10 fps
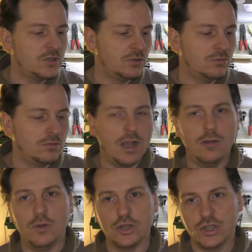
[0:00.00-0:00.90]
to how
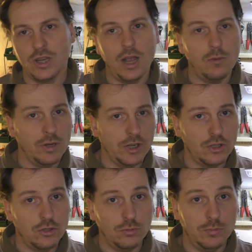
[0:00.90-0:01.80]
much I want
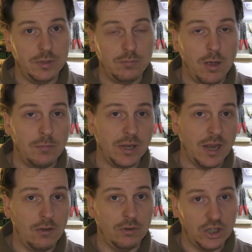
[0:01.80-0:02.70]
it to be
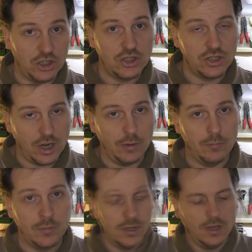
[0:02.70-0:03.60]
pumping out each time.